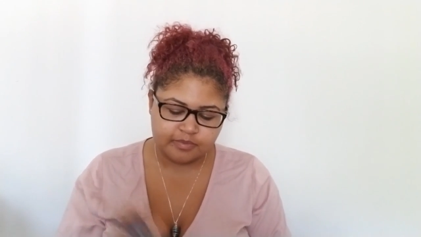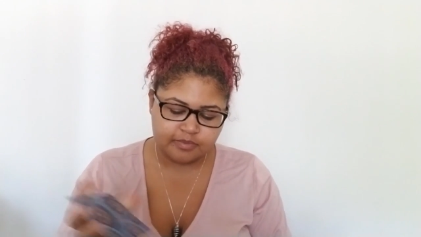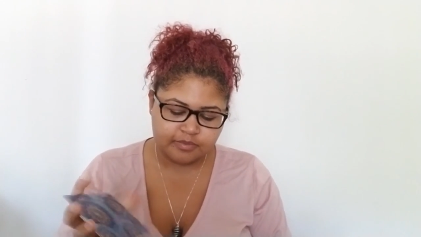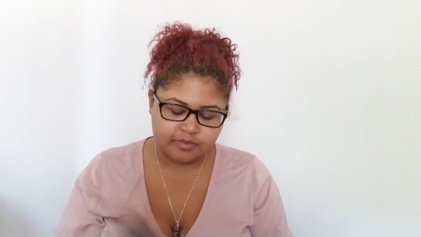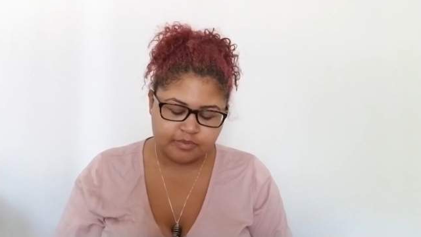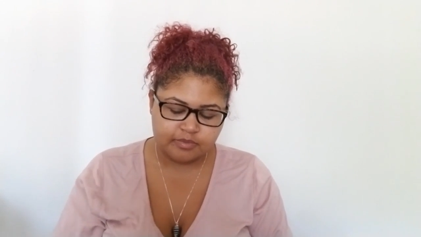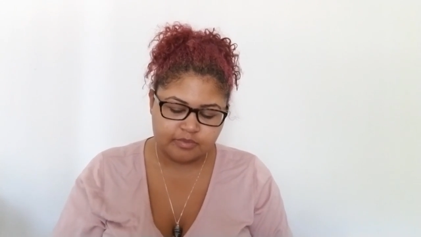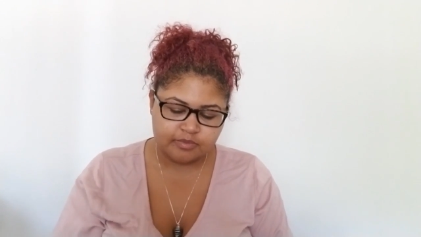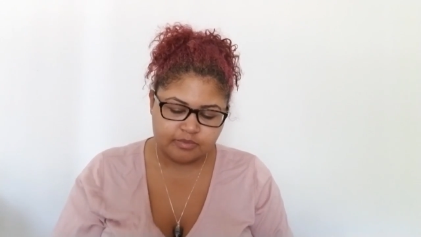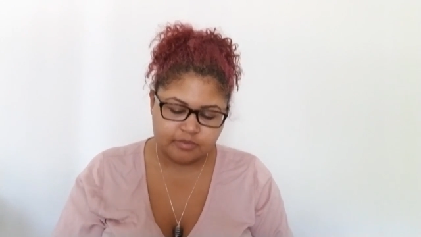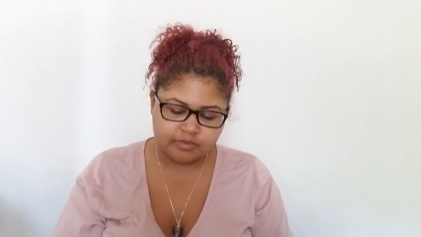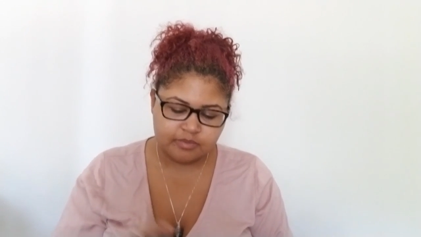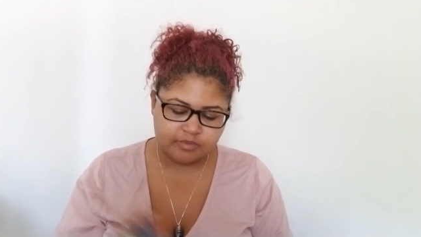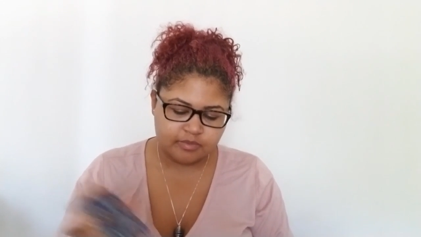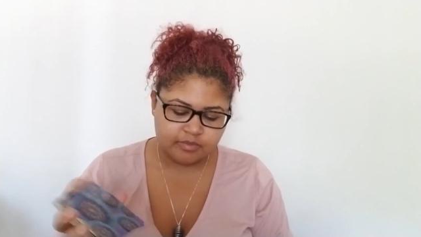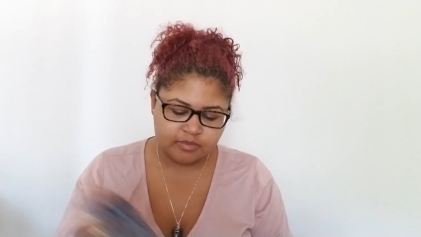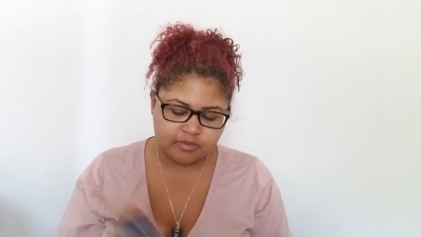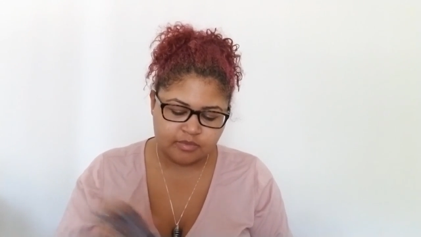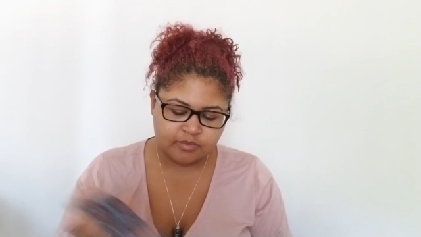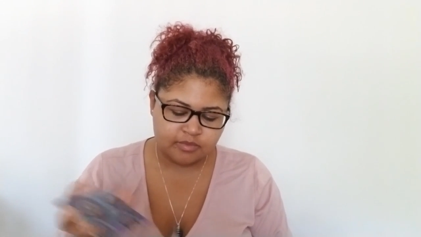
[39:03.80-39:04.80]

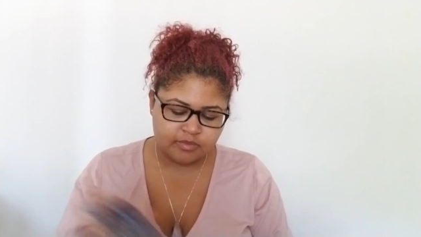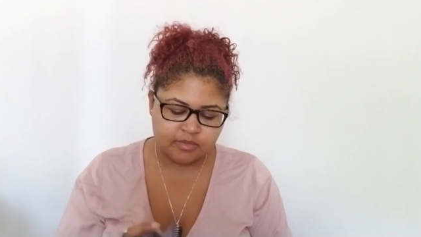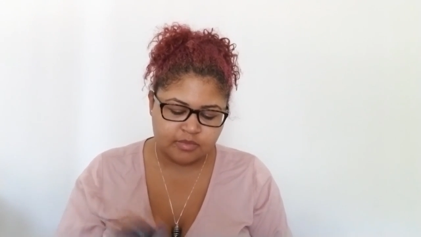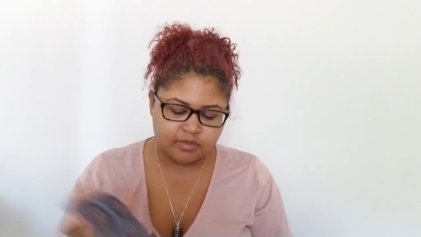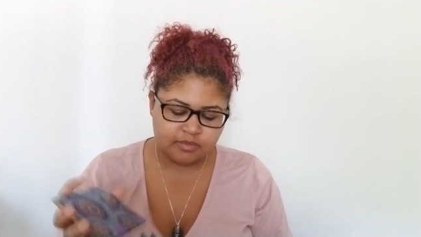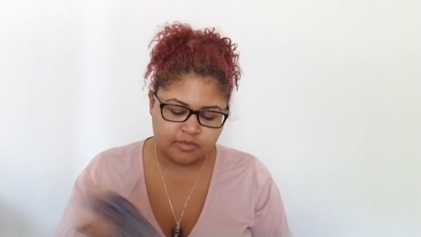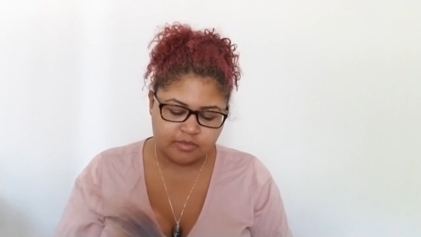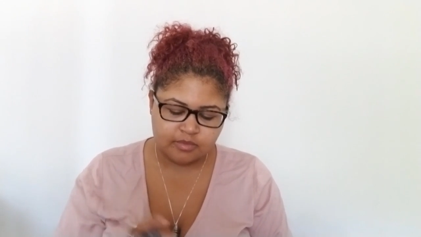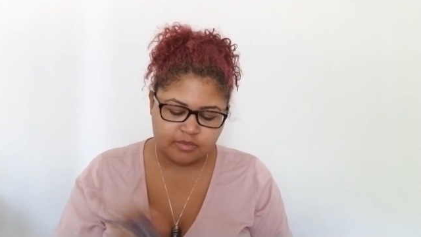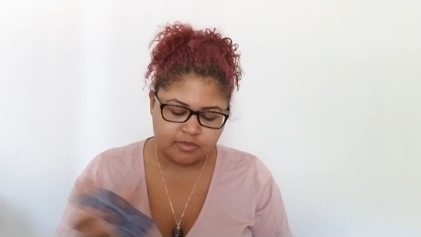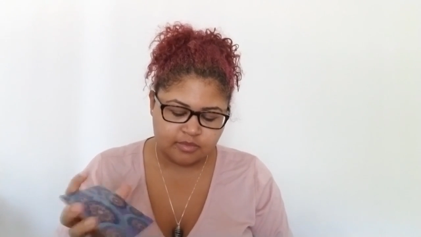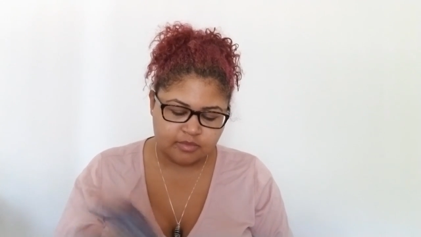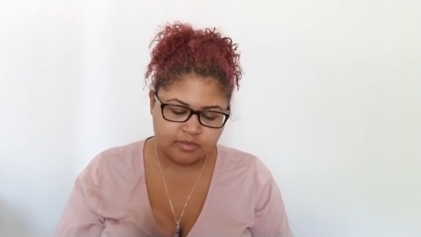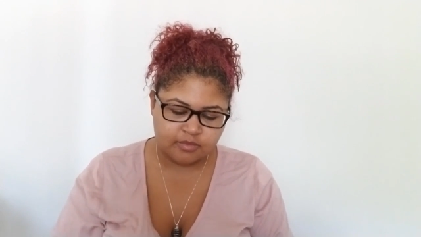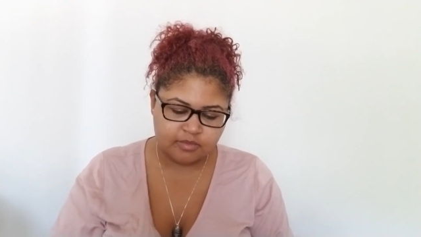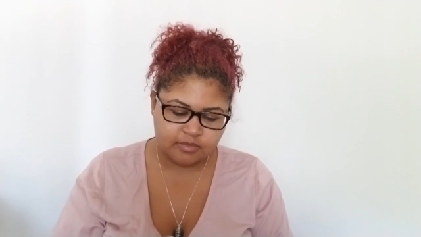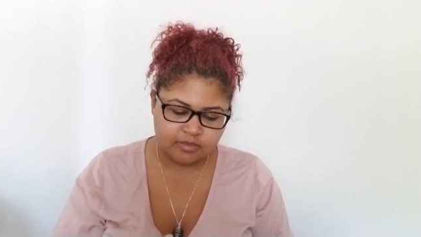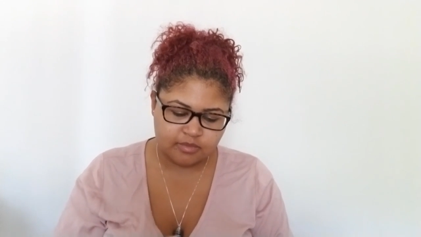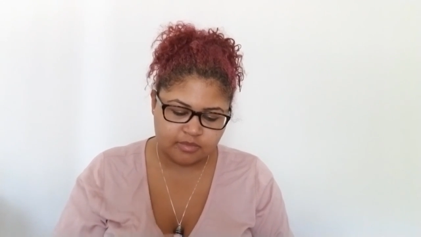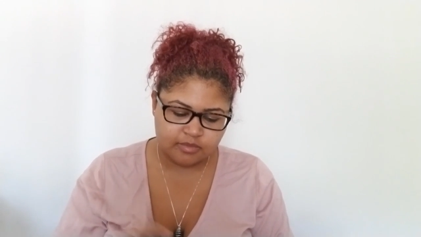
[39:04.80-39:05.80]

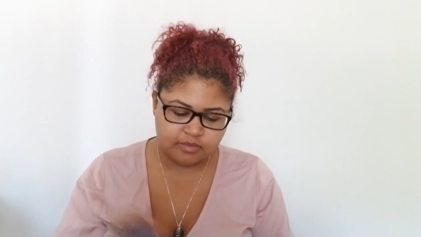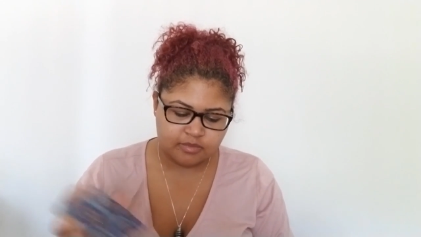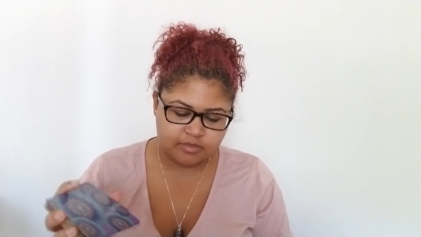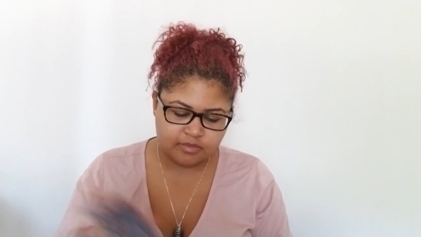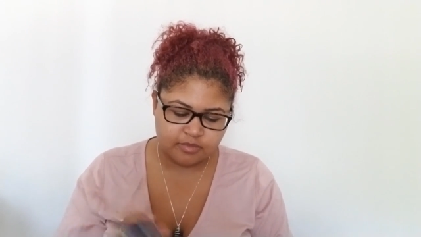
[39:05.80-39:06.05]
No one is speaking in this clip.